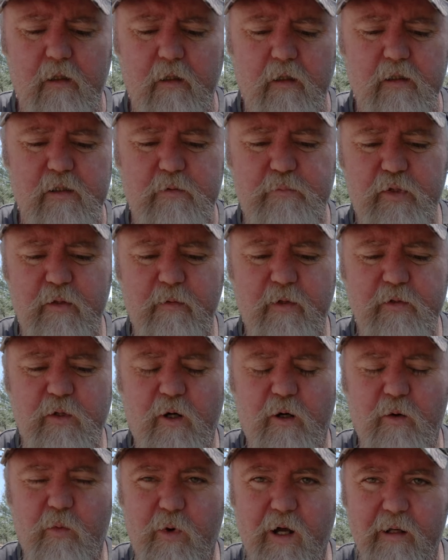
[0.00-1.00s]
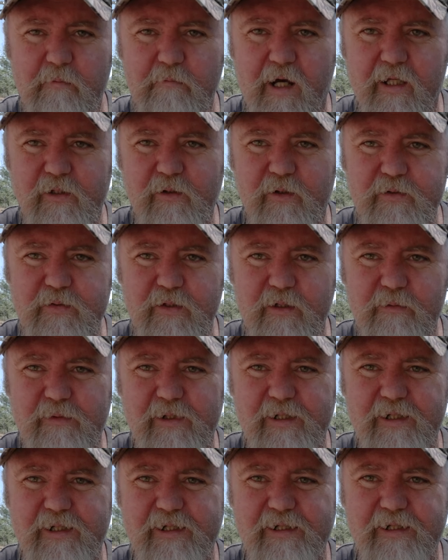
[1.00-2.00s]
It's pretty much got one button on top.
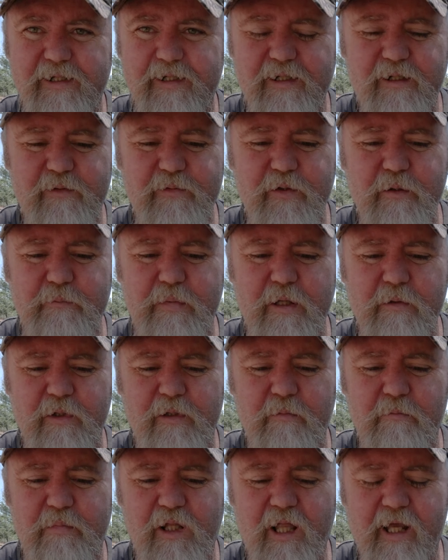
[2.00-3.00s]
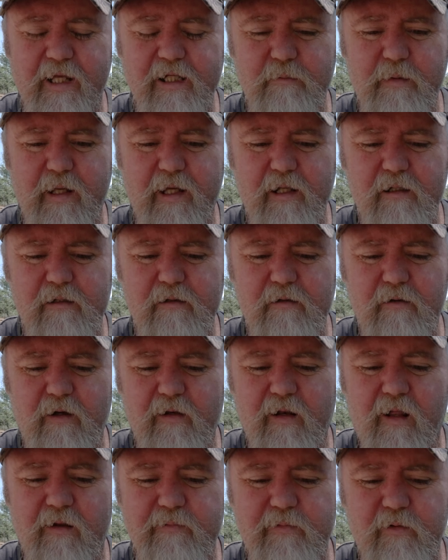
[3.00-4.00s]
And I've heard people complain about it.
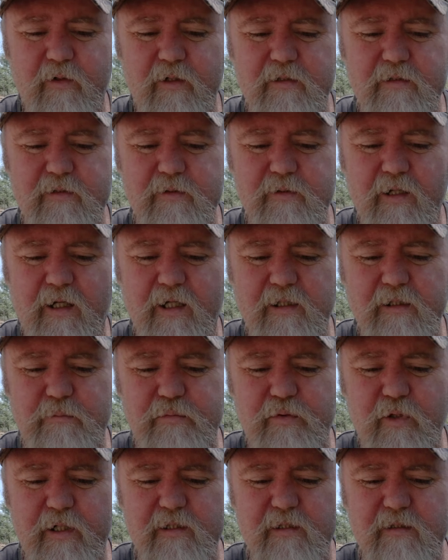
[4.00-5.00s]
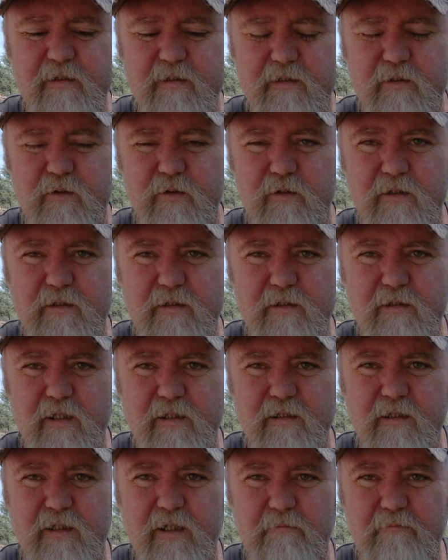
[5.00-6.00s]
I don't find it's too hard to press. It's good because it
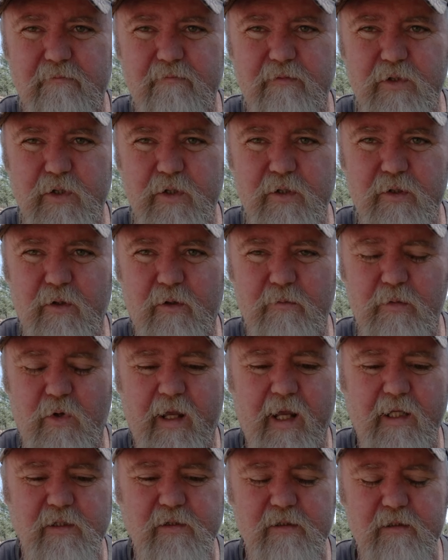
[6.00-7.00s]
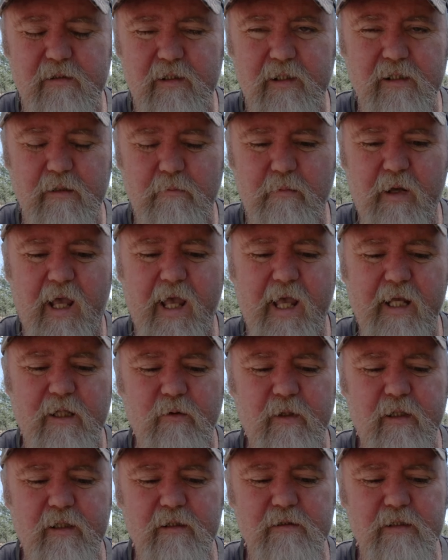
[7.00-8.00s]
doesn't get turned on by accident in your bag
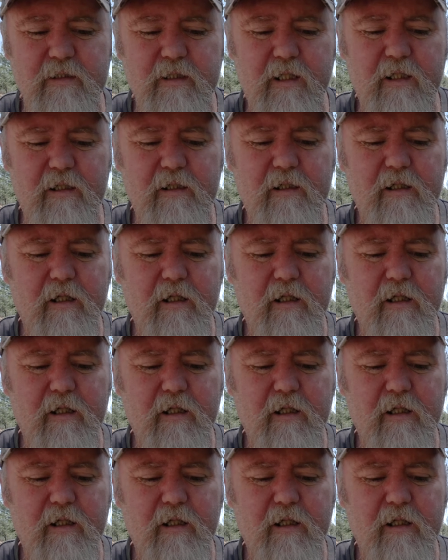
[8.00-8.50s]
or anything like that.